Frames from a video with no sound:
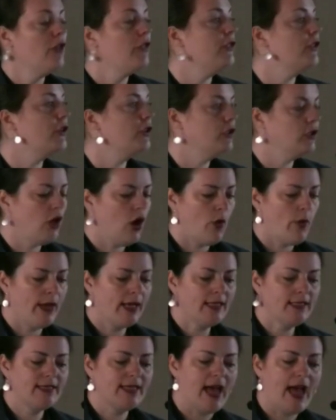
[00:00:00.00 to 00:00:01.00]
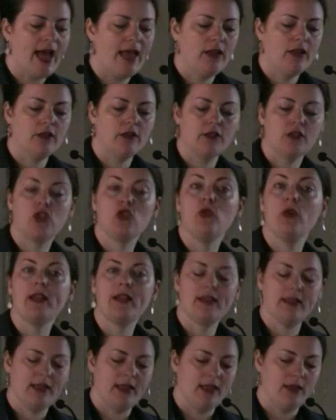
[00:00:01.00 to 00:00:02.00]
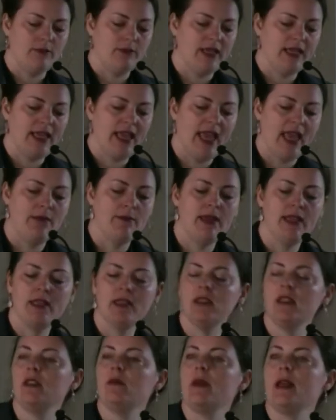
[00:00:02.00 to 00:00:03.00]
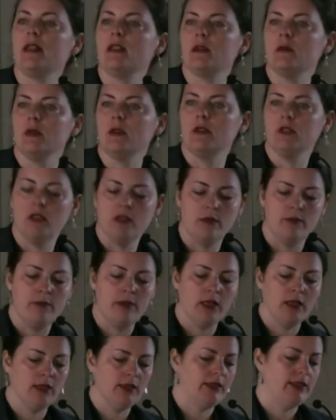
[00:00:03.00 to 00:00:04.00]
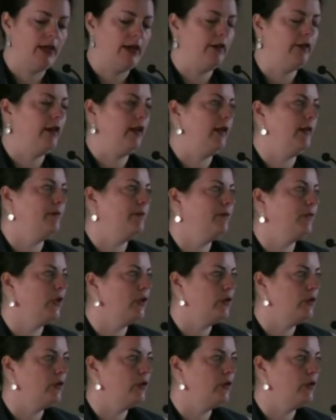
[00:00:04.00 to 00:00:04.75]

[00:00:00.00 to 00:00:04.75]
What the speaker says: The glowing dials quickly became indispensable to the military,